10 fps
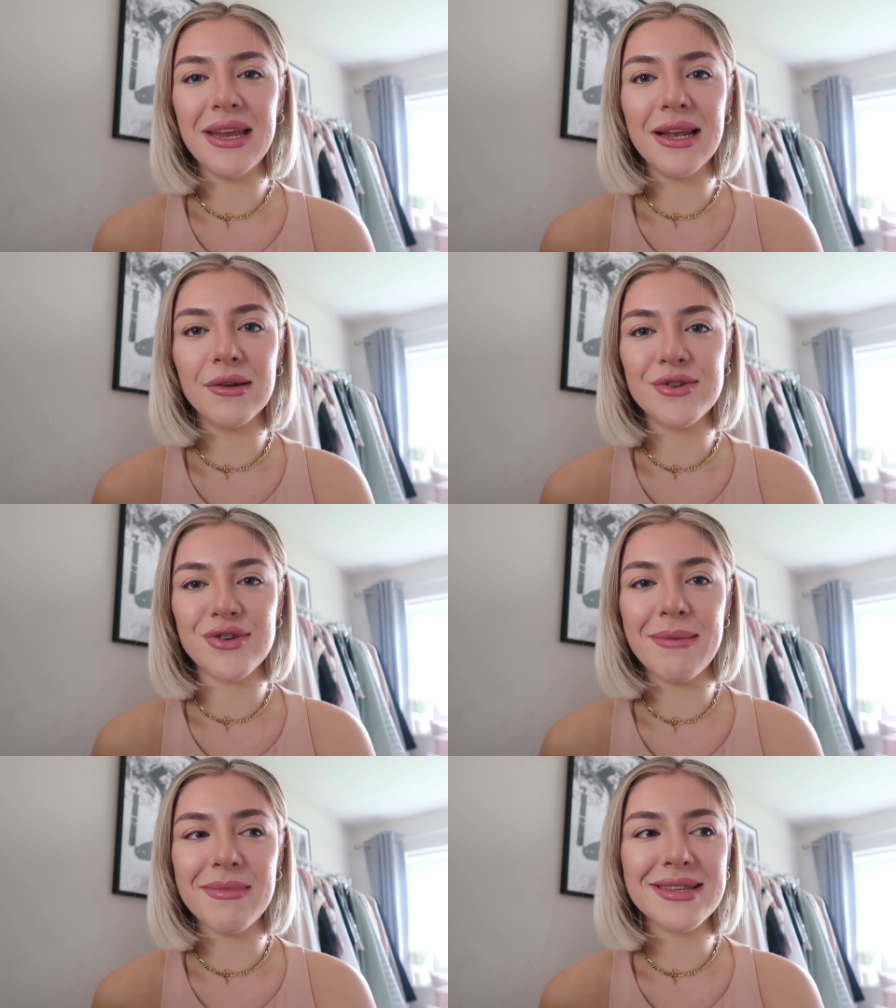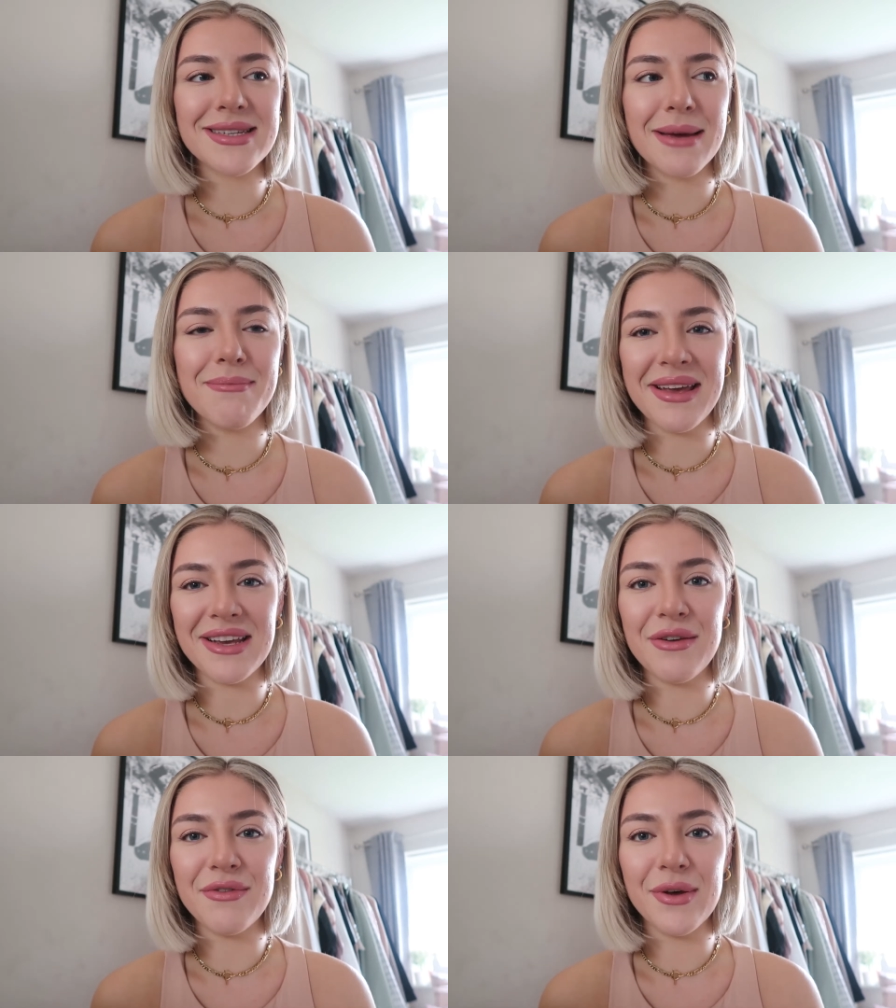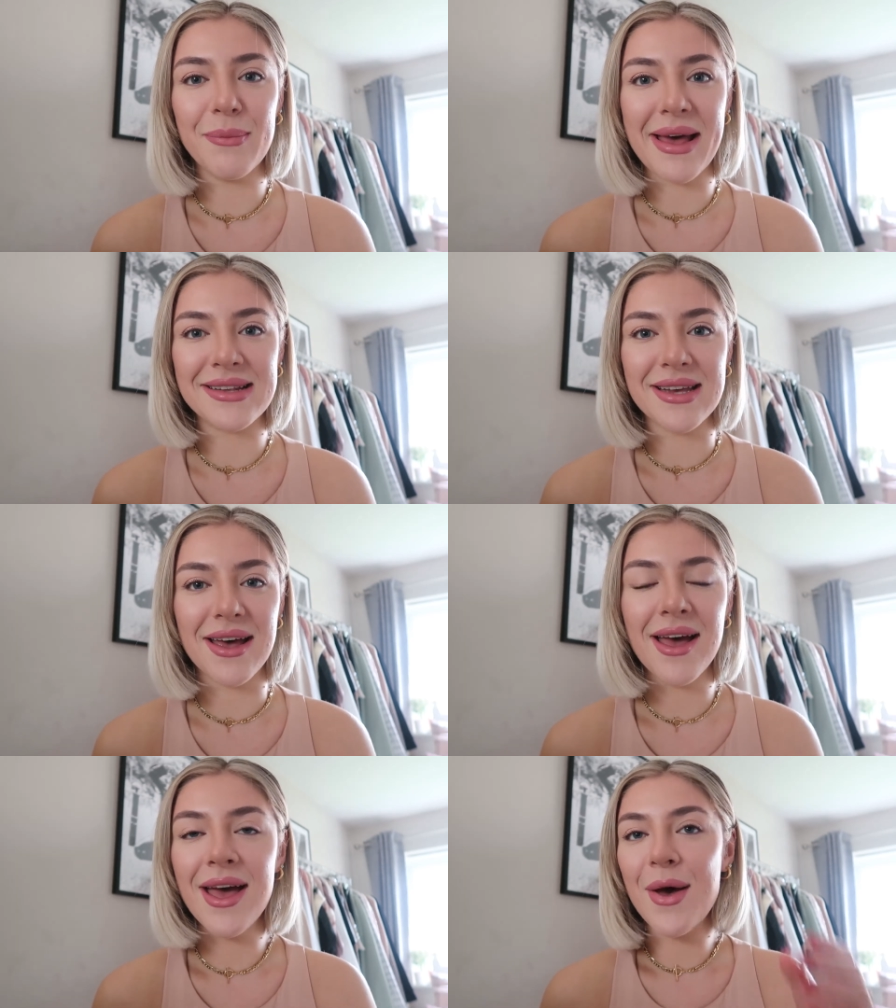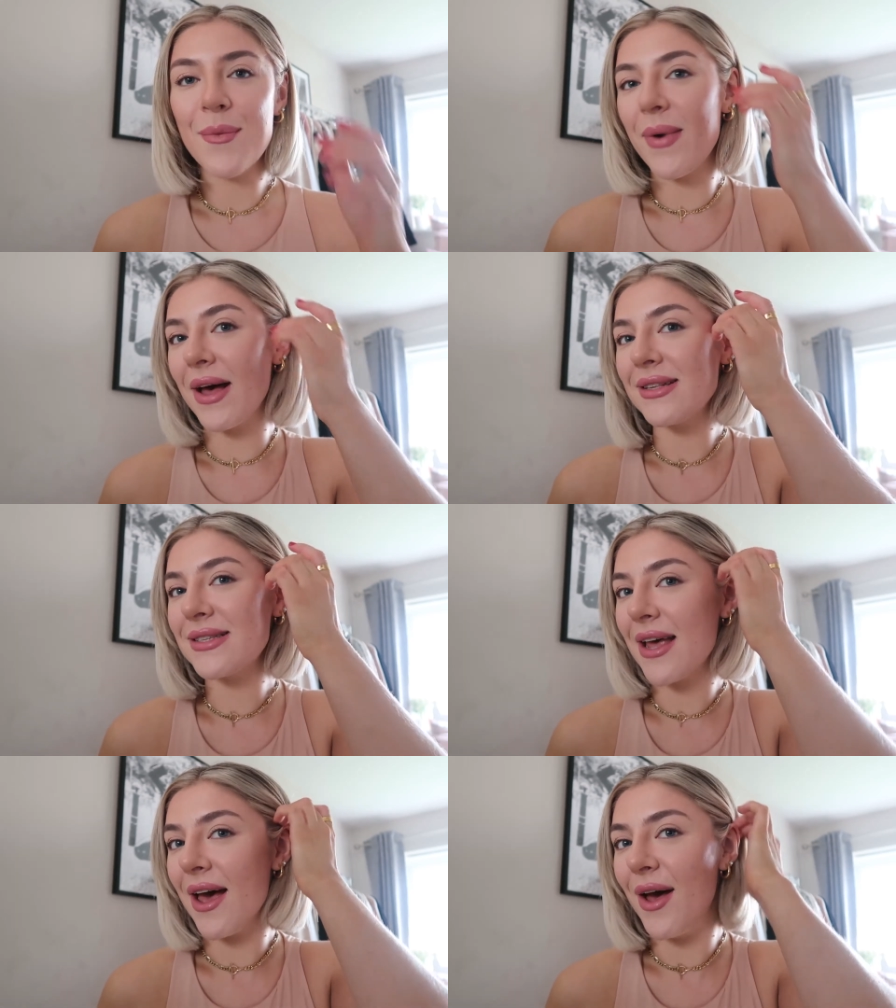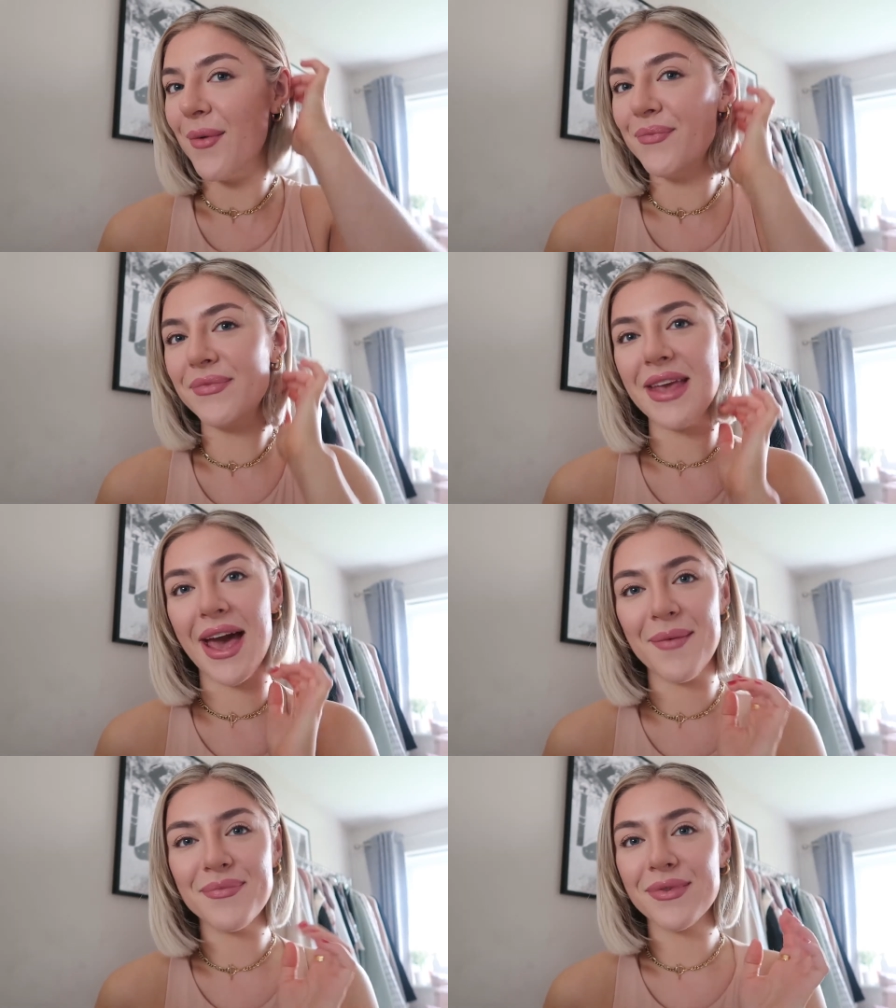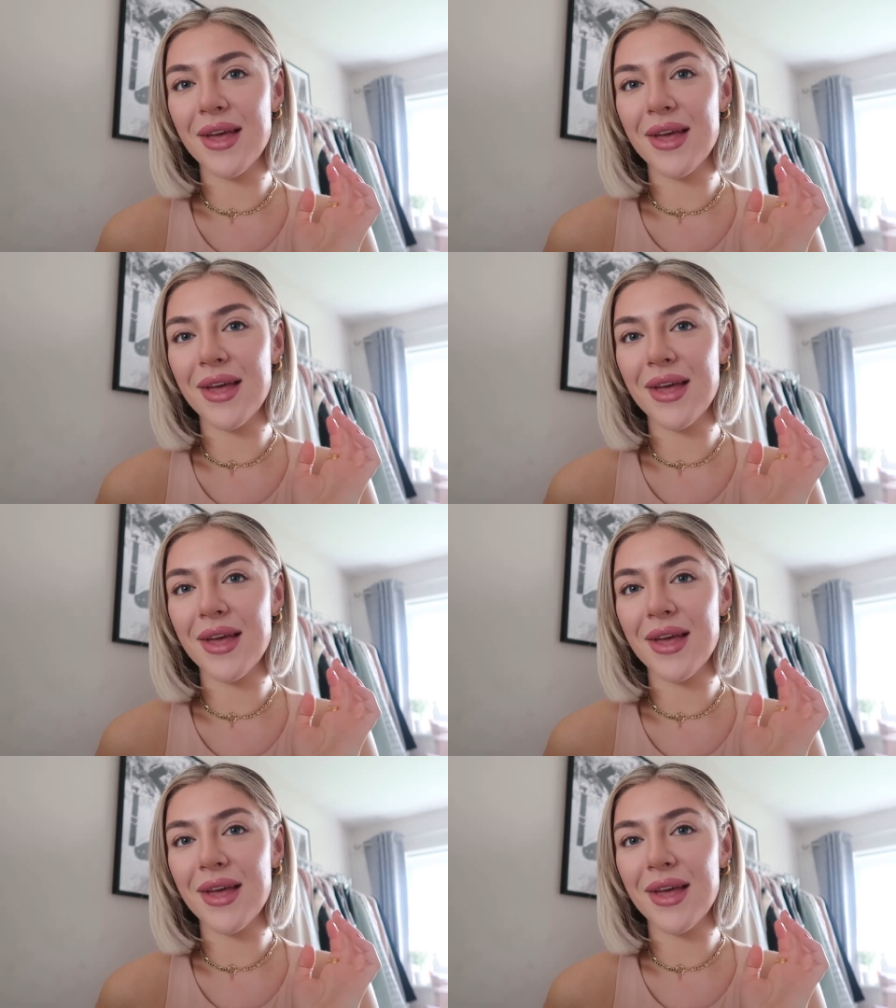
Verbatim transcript: many little treatments can make you feel better, but yeah,